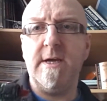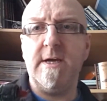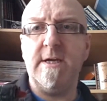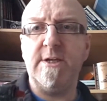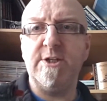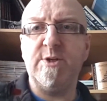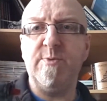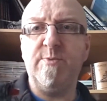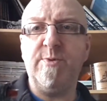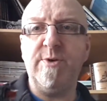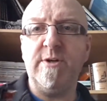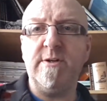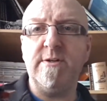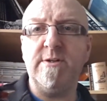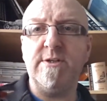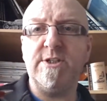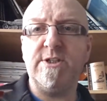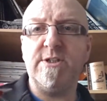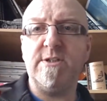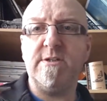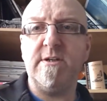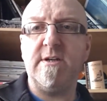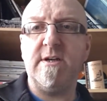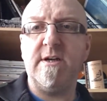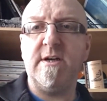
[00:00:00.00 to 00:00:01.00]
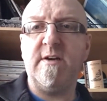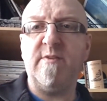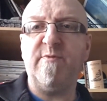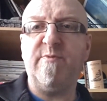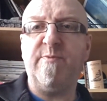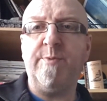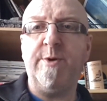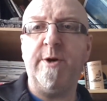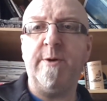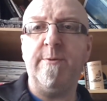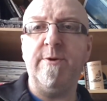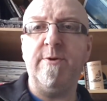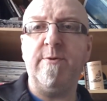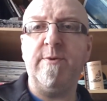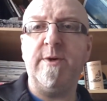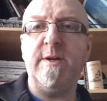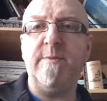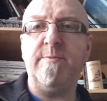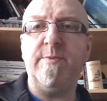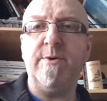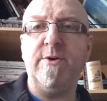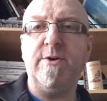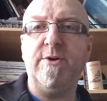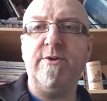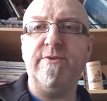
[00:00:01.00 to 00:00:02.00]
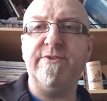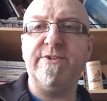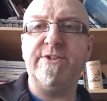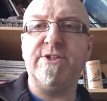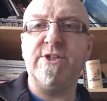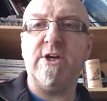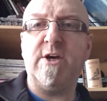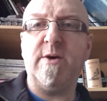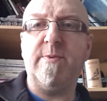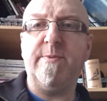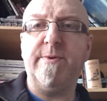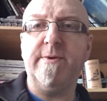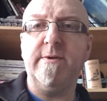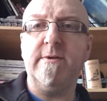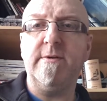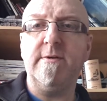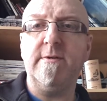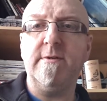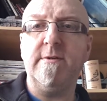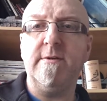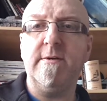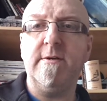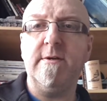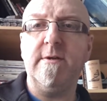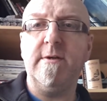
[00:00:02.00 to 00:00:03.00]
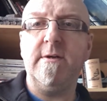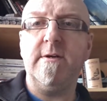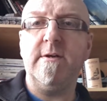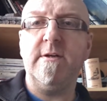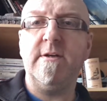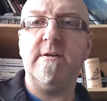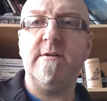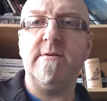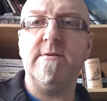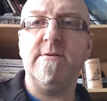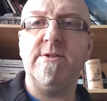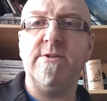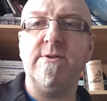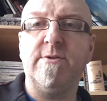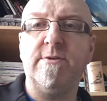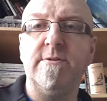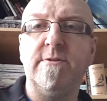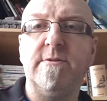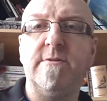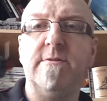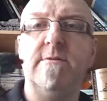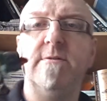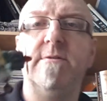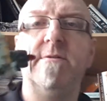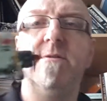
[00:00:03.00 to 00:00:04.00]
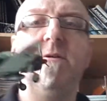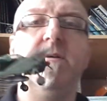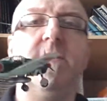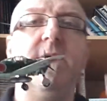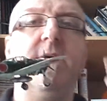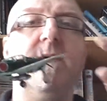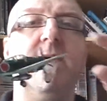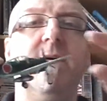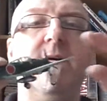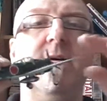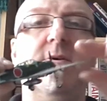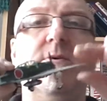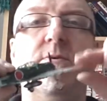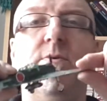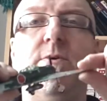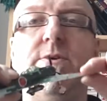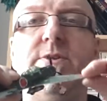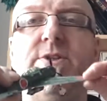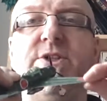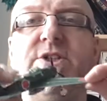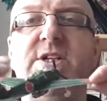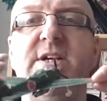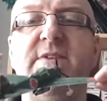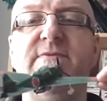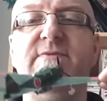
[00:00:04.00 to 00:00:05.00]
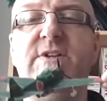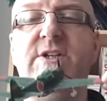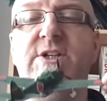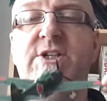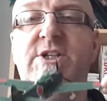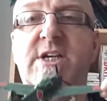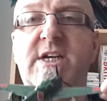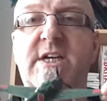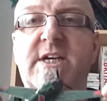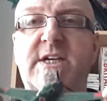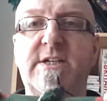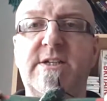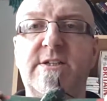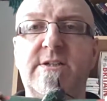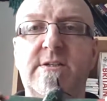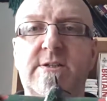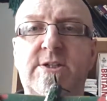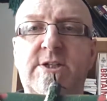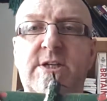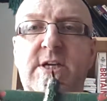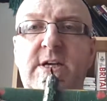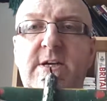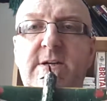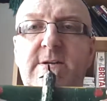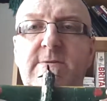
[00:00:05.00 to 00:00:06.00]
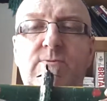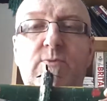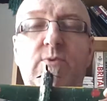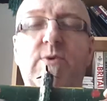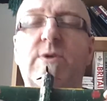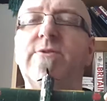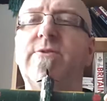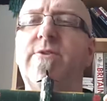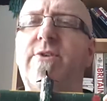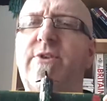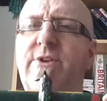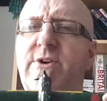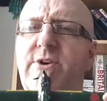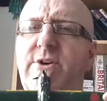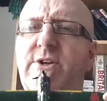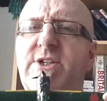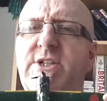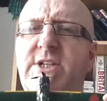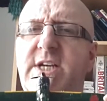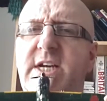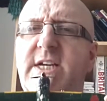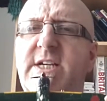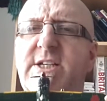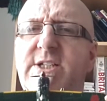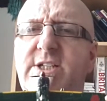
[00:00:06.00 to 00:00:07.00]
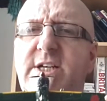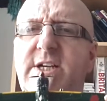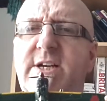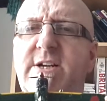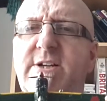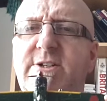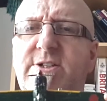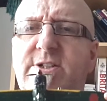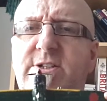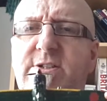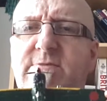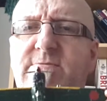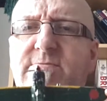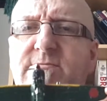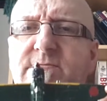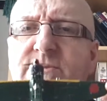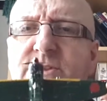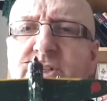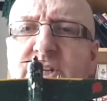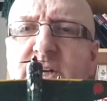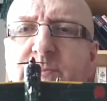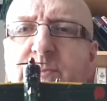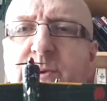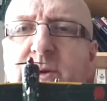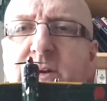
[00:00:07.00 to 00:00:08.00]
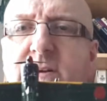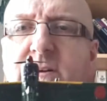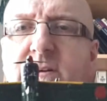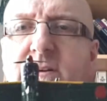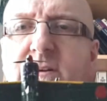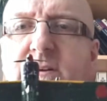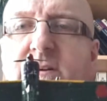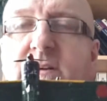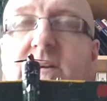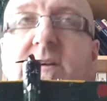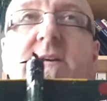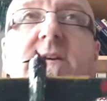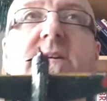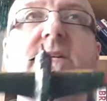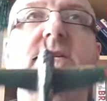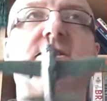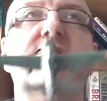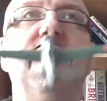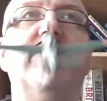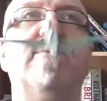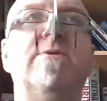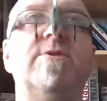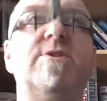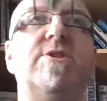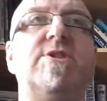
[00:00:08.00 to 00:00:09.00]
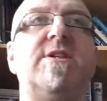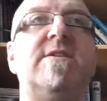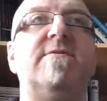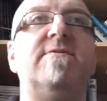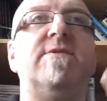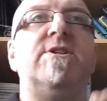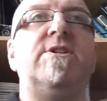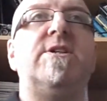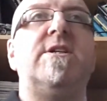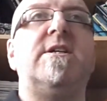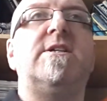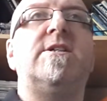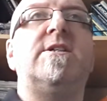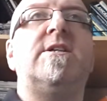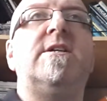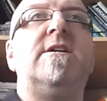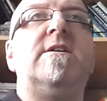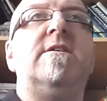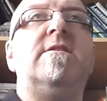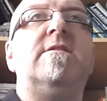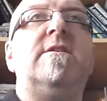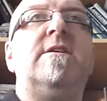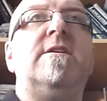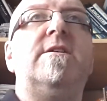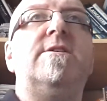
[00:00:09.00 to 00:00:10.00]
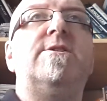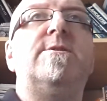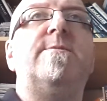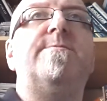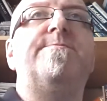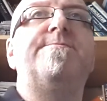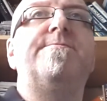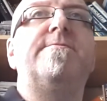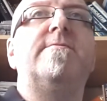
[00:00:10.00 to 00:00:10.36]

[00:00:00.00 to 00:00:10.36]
And to be honest, I probably went a bit over the top and done 172nd scale, 132nd scale chipping on a 172nd scale kit.